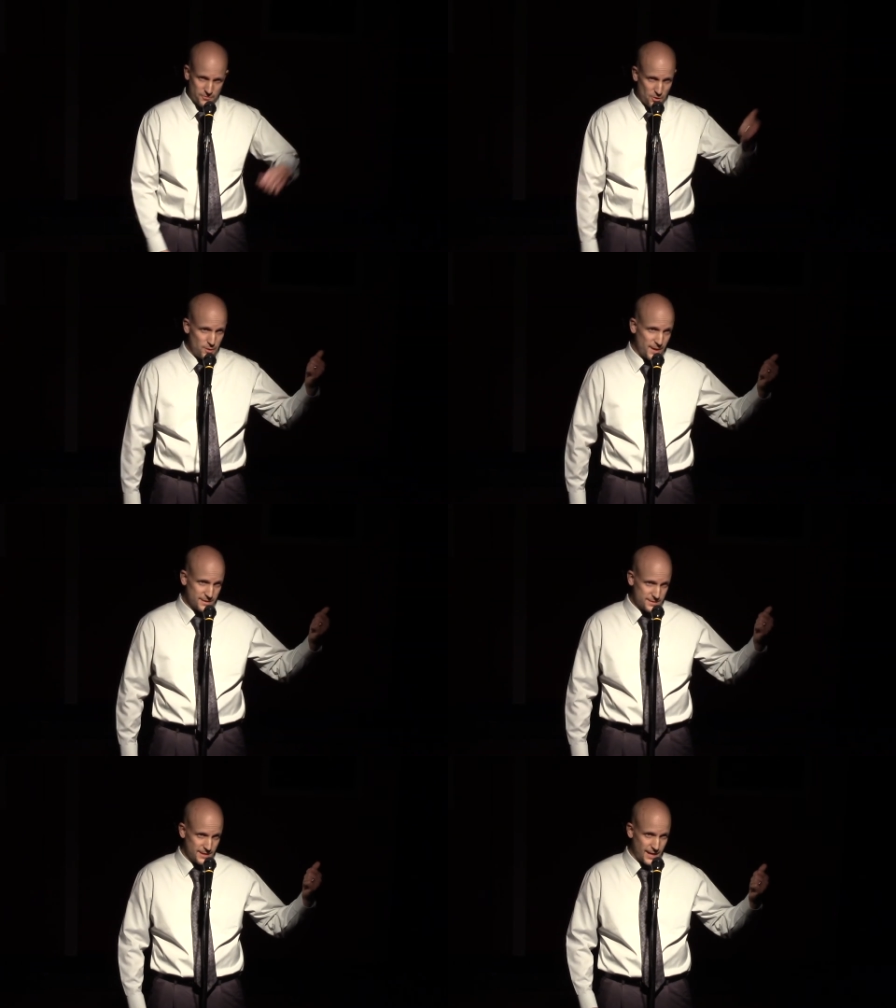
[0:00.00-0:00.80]
throw them
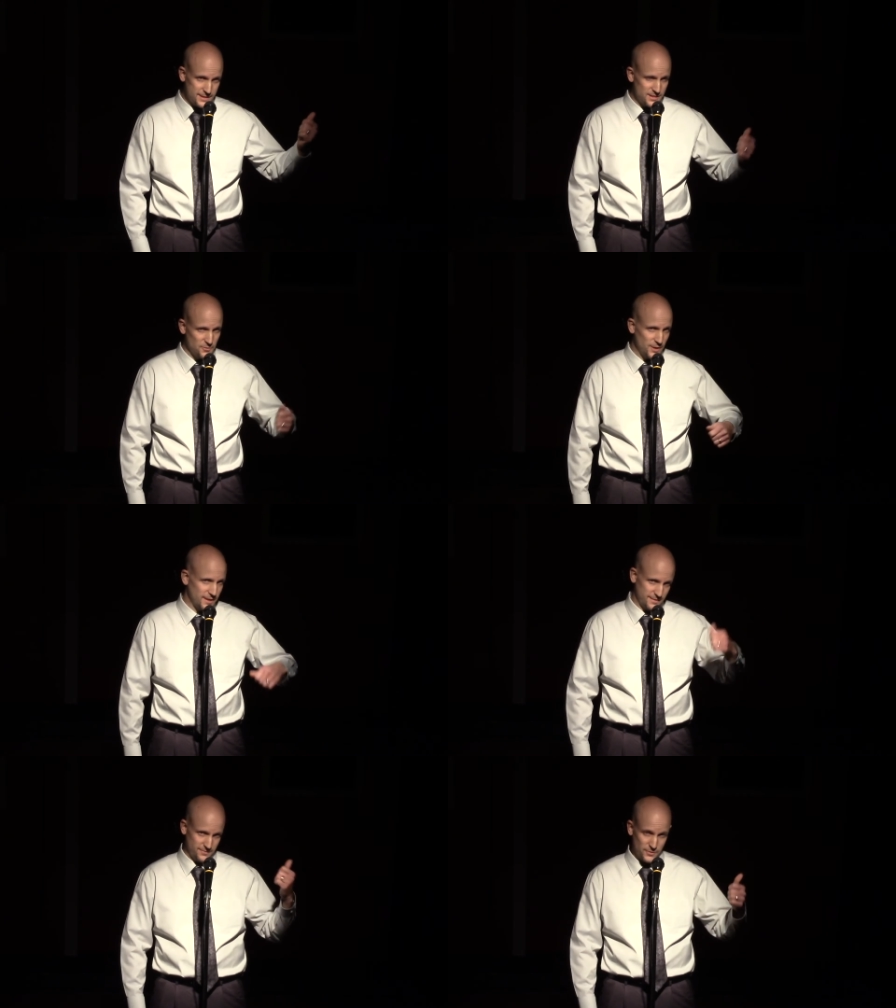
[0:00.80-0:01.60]
outside so
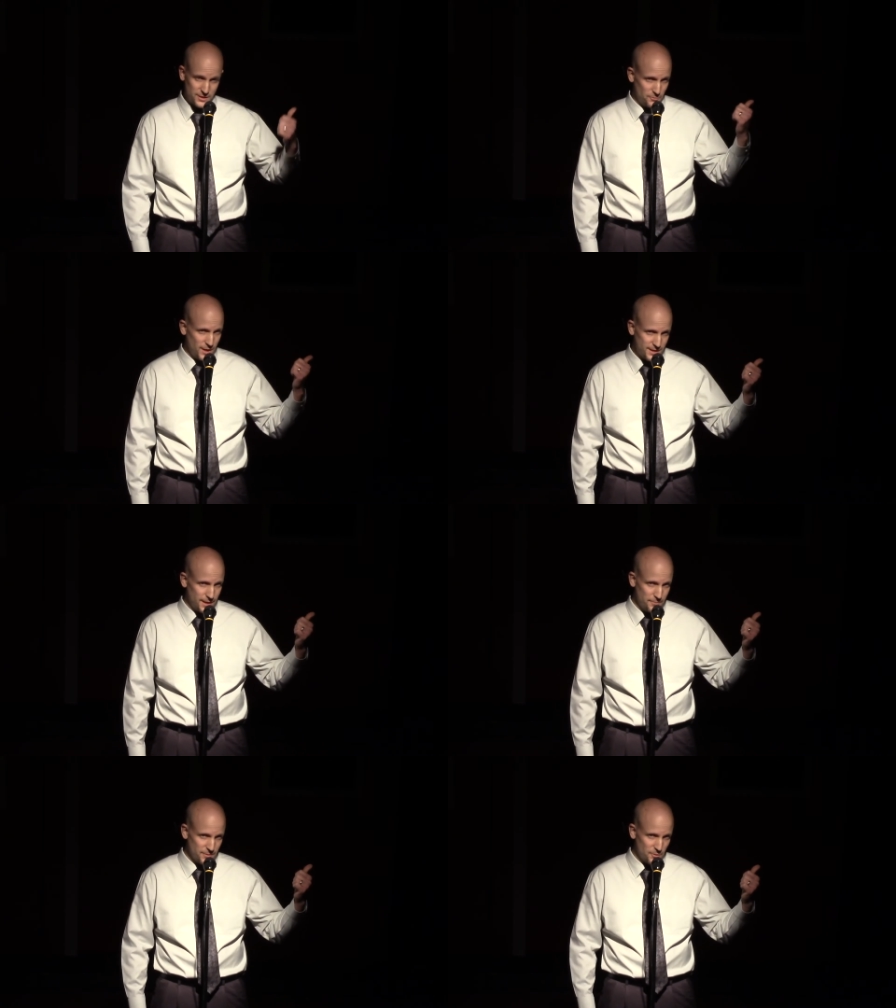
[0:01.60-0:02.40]
when, it, when you wake
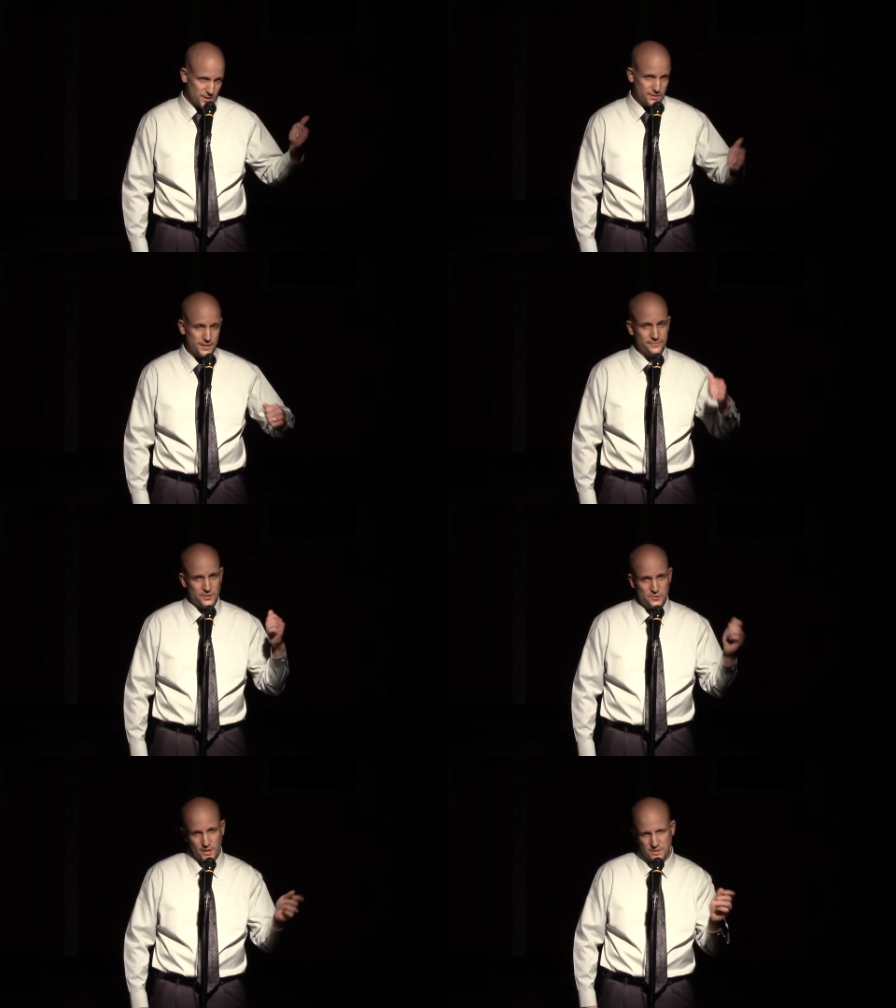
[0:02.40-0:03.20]
up in the morning, you're going
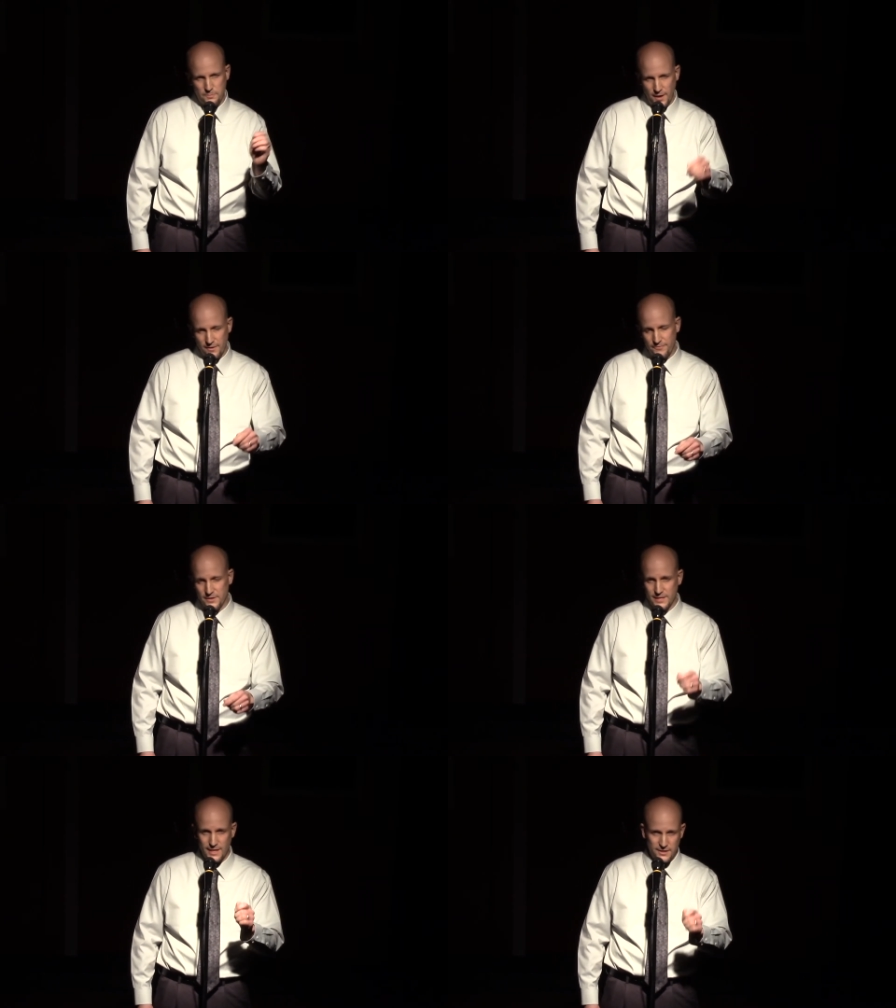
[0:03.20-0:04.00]
to have to trudge
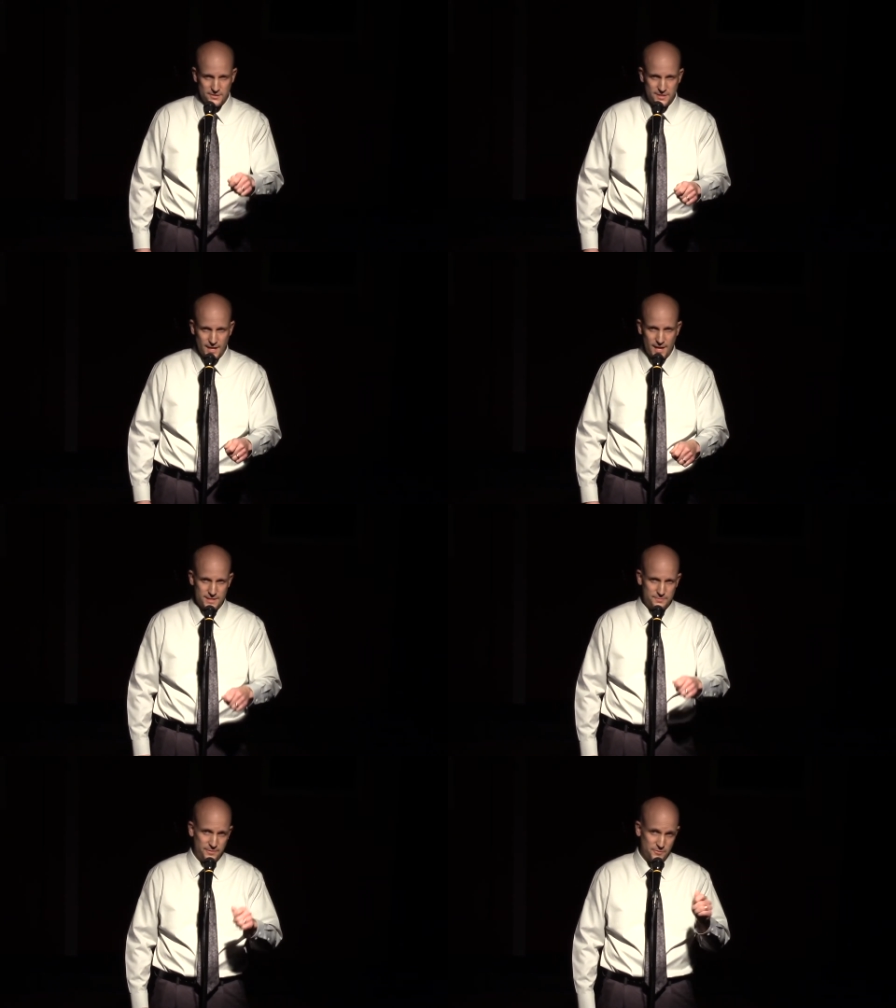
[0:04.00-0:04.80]
barefoot to get your
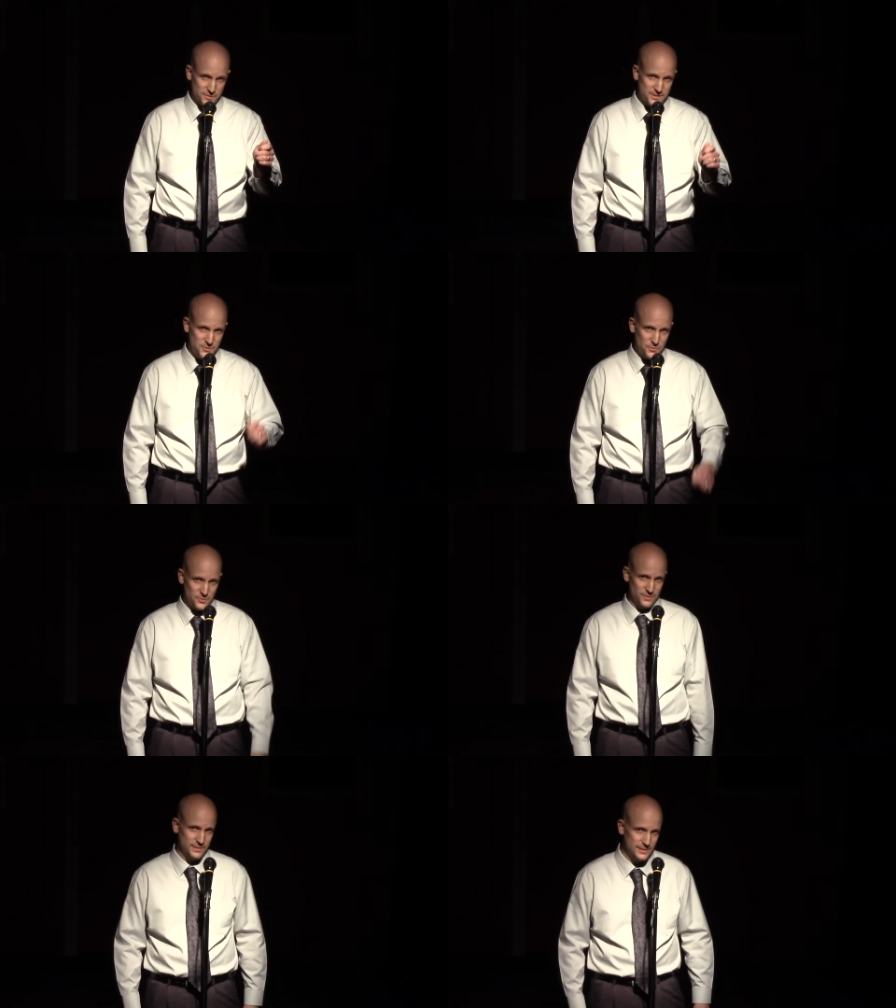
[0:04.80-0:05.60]
socks before school.